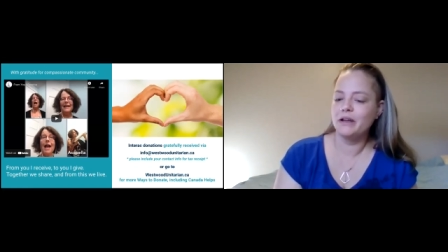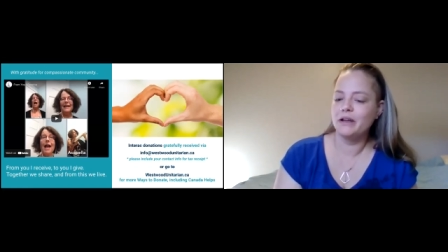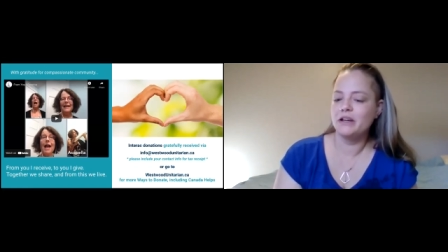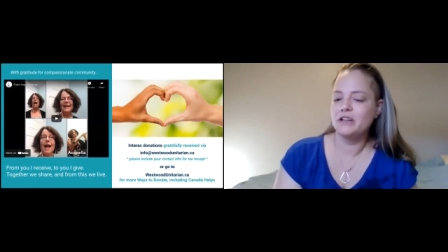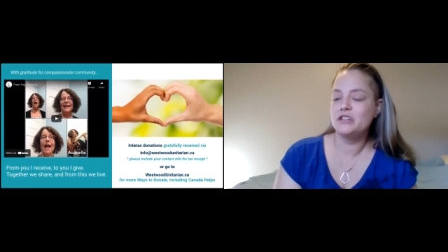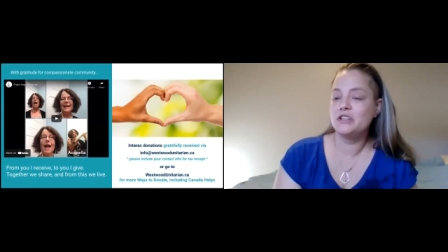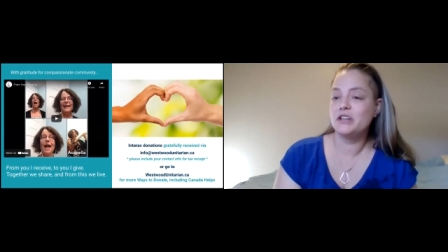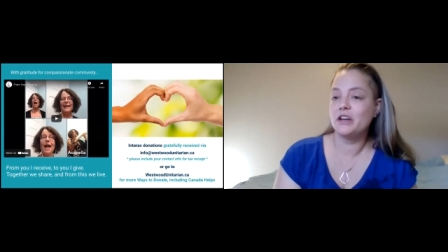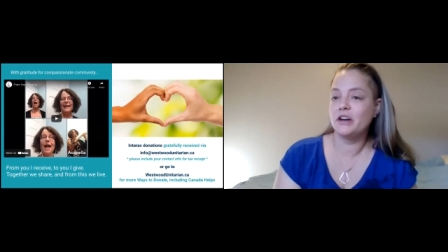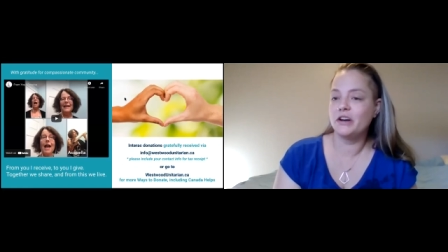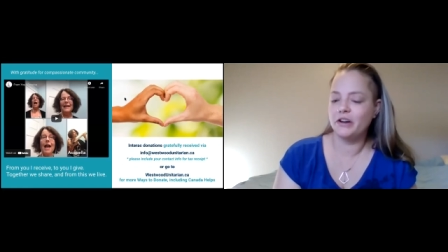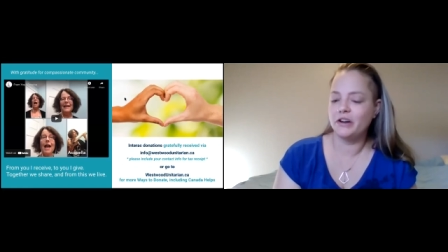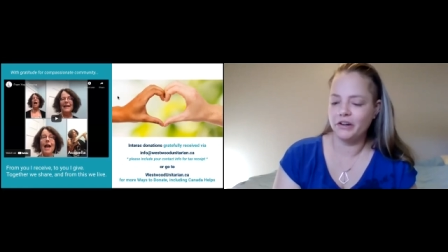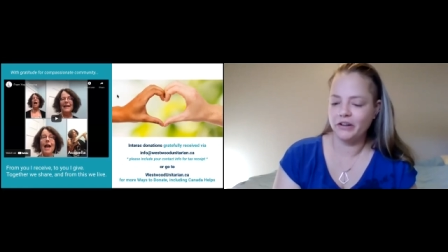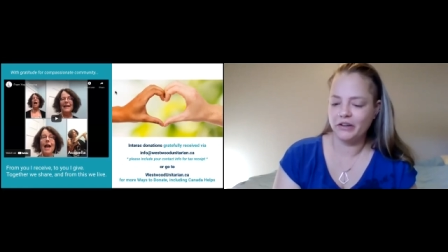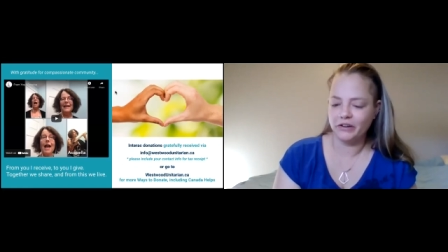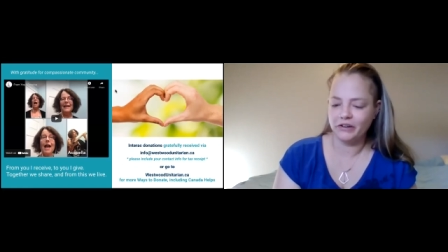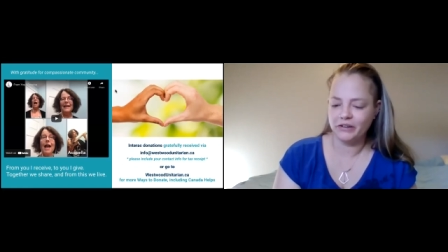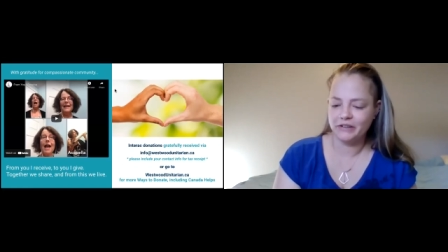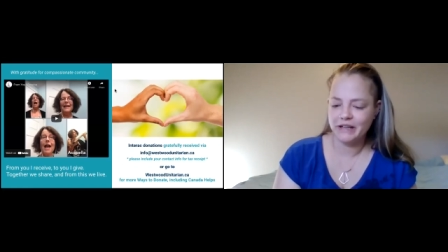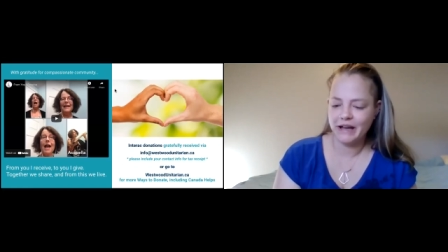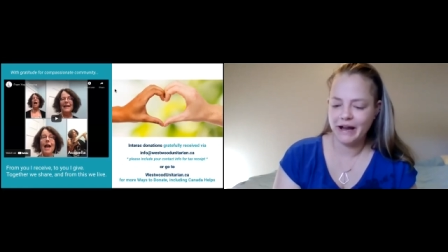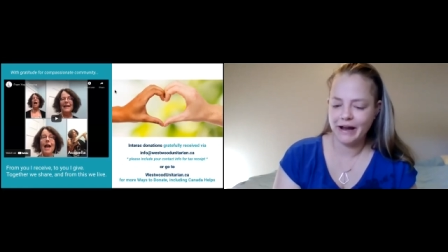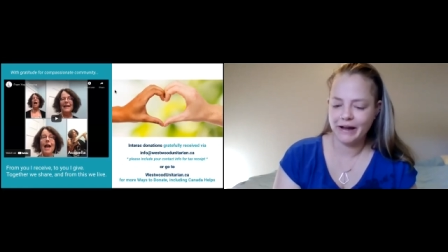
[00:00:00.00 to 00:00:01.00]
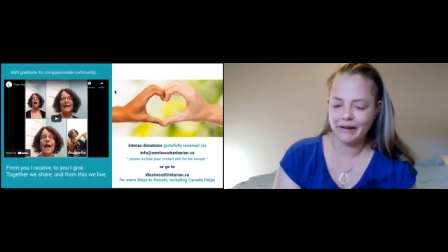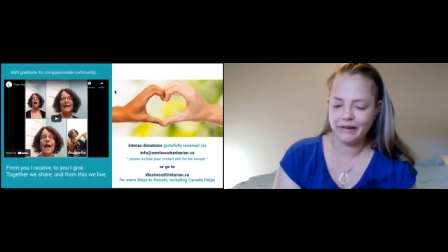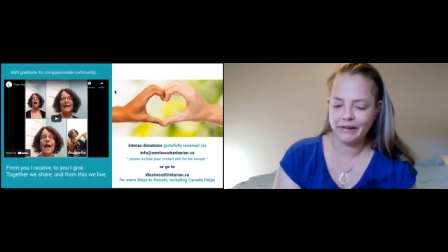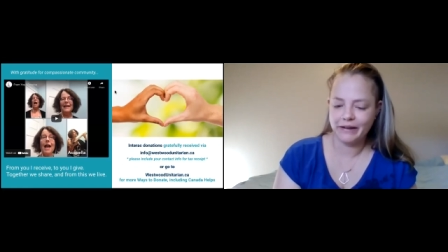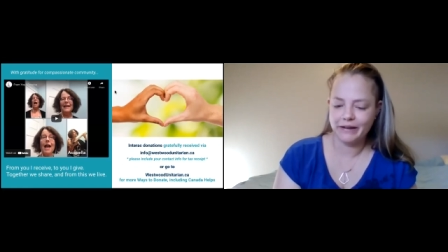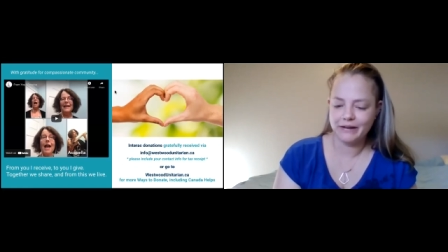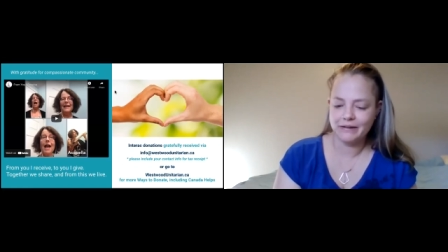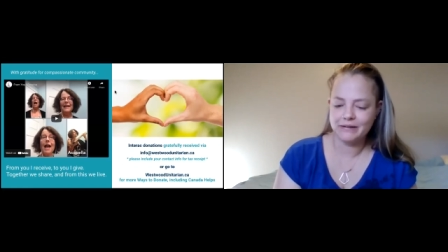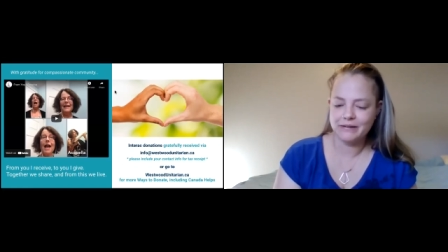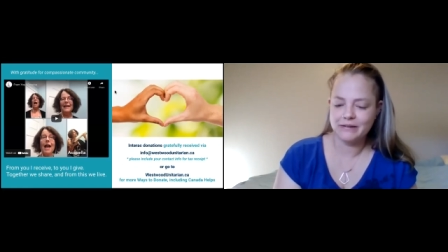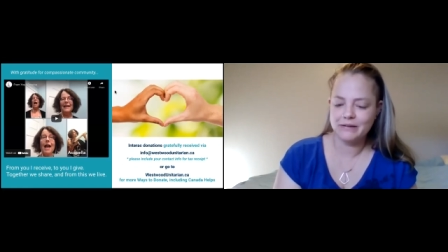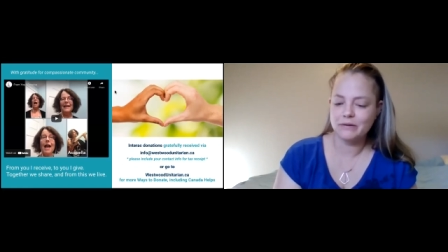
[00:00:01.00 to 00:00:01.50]
sharing your
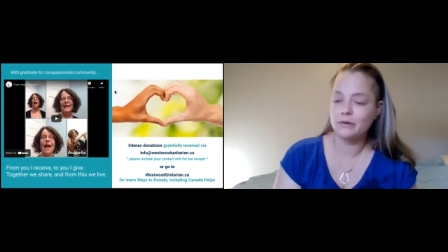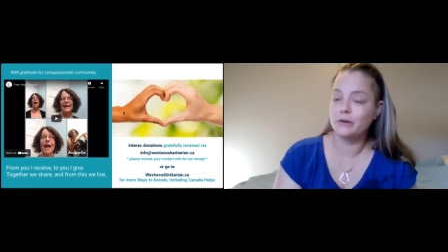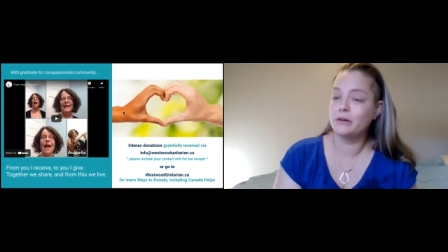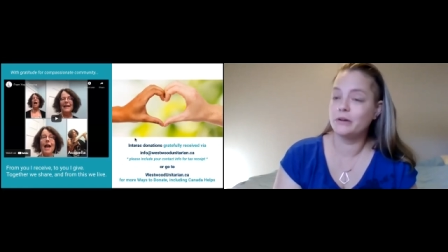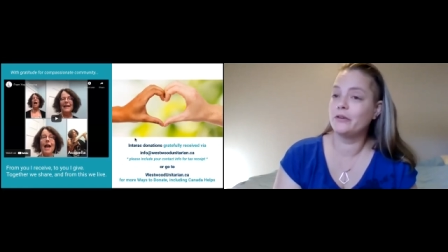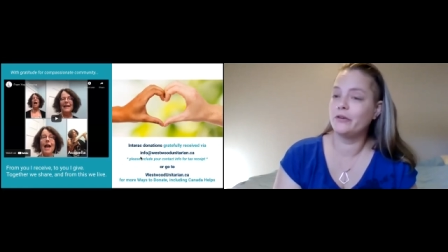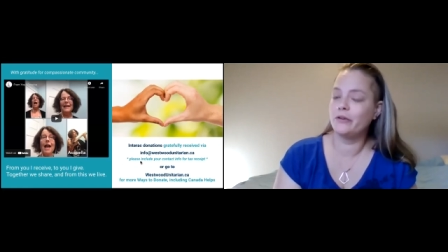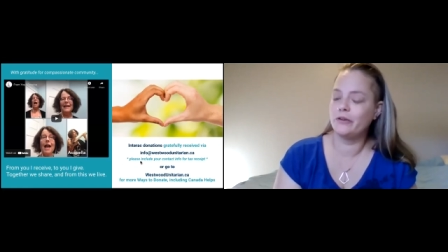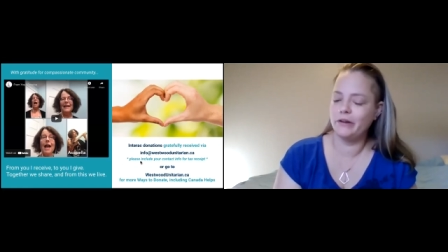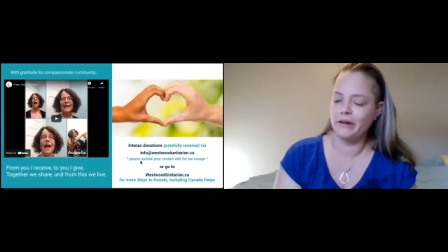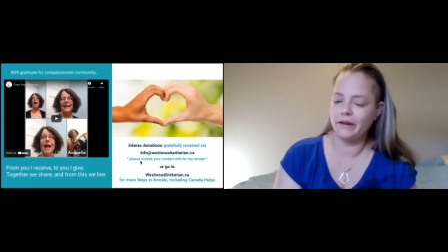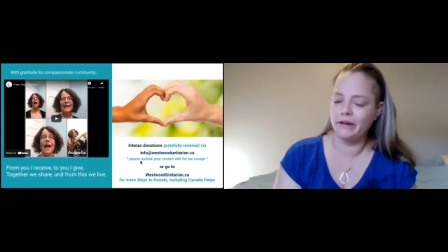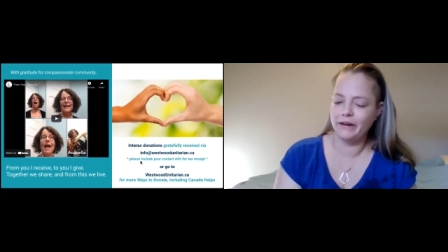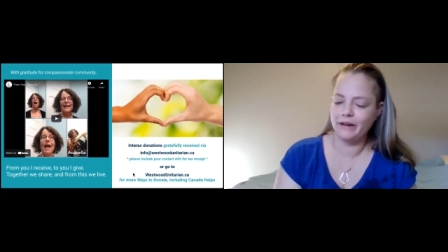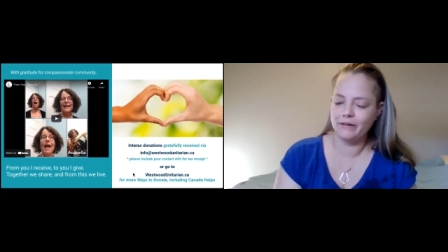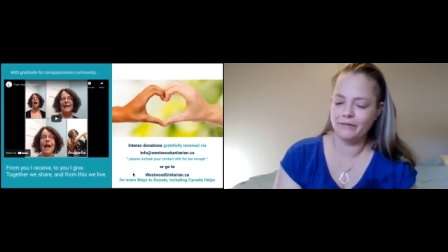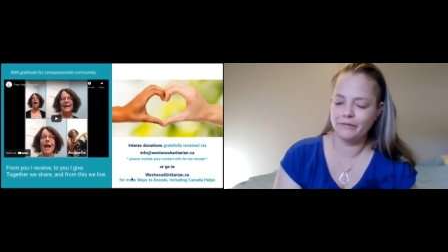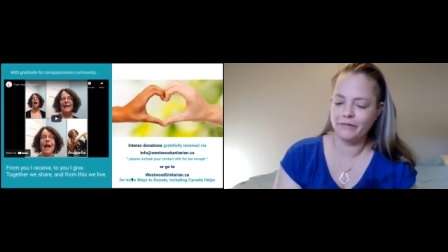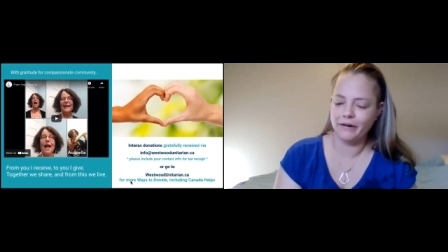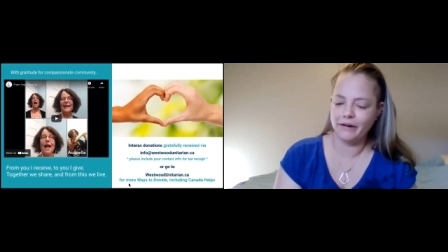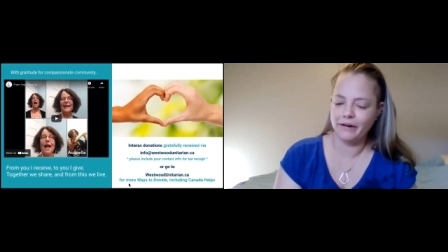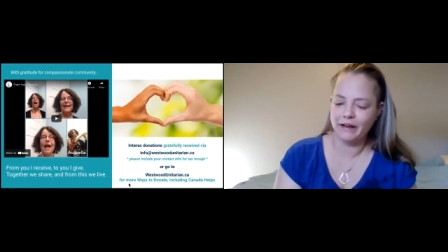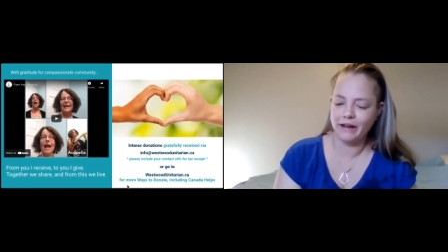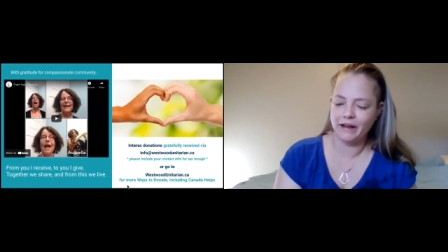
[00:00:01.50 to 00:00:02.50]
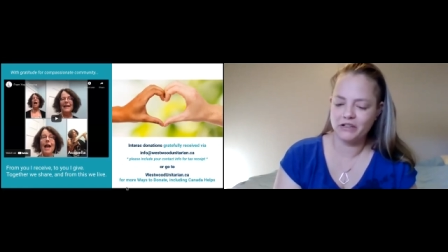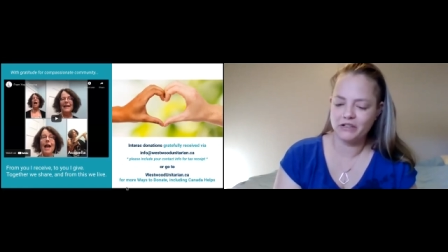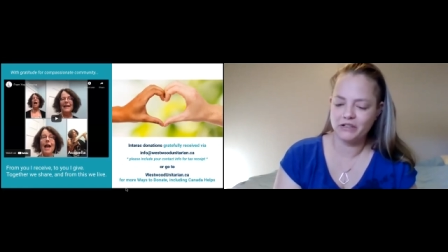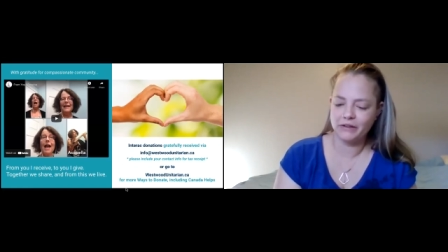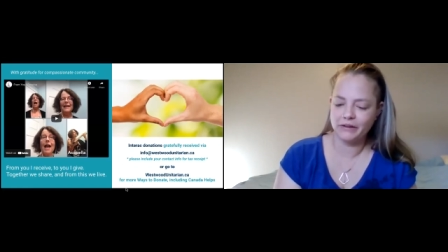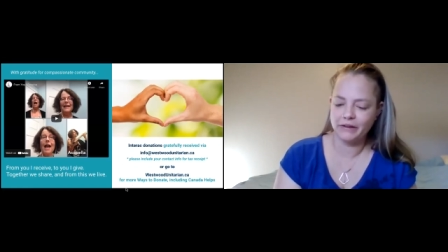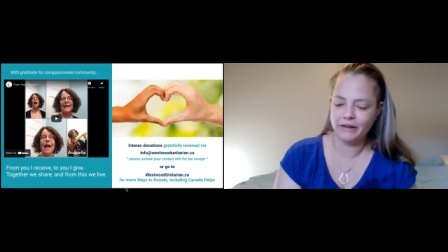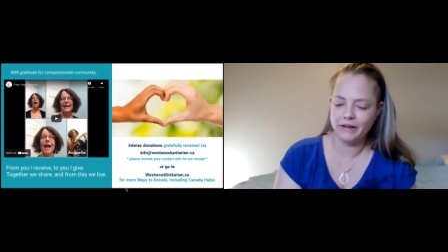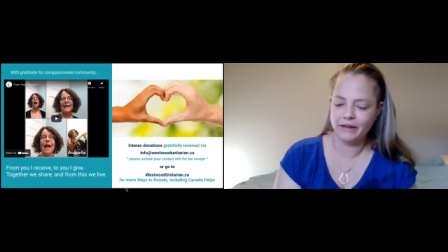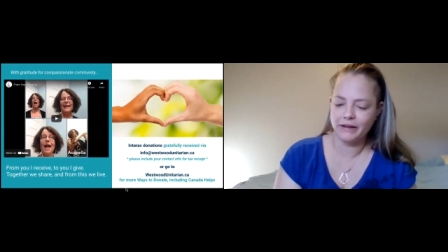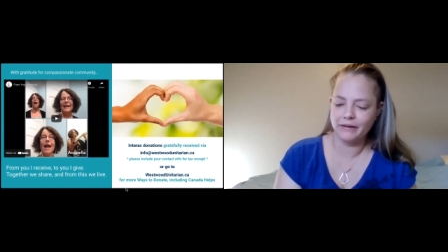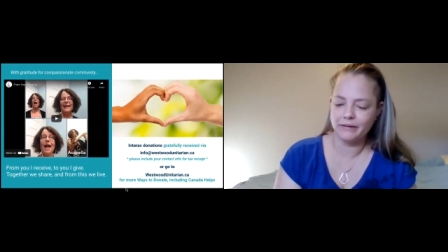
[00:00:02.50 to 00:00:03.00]
talent, or donating
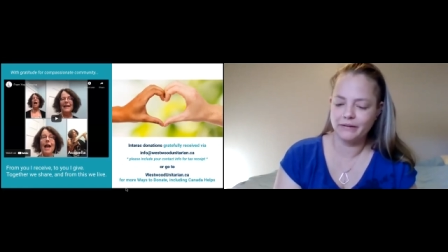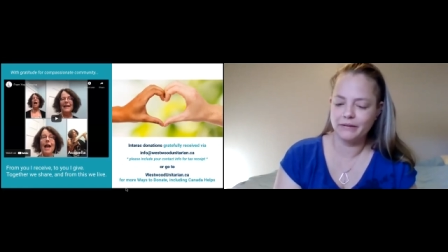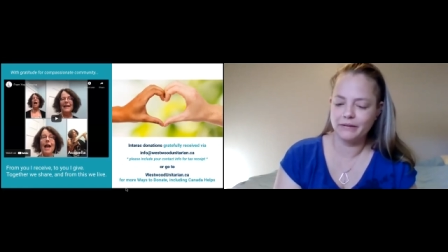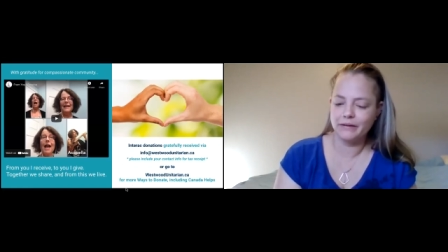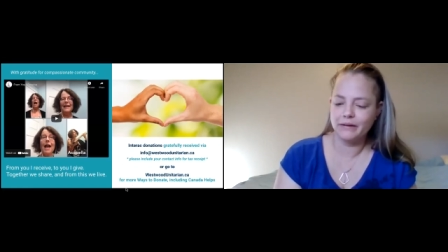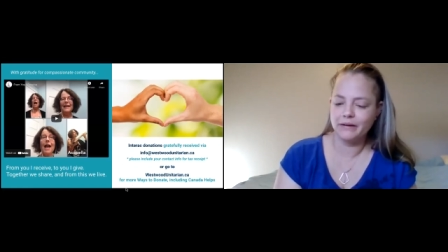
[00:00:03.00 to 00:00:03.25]
financially.